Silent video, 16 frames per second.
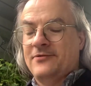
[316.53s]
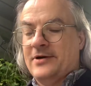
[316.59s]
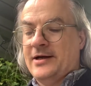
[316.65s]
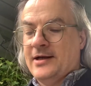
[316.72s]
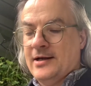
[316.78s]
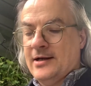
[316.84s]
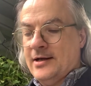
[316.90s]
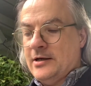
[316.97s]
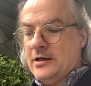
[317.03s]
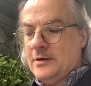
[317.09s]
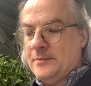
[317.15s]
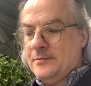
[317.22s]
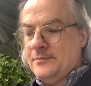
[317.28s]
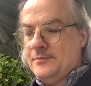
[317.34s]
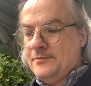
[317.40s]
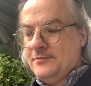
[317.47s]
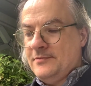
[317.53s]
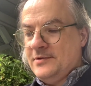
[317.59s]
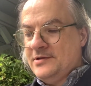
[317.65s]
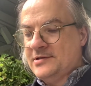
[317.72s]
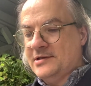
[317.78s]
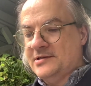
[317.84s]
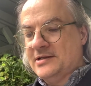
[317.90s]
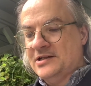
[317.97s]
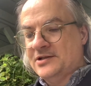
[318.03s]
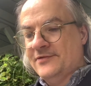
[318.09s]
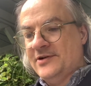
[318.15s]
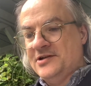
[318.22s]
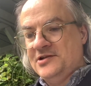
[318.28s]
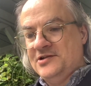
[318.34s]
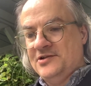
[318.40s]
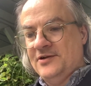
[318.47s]
like sense of
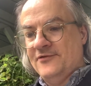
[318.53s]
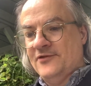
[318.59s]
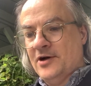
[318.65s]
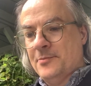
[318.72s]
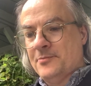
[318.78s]
urgency and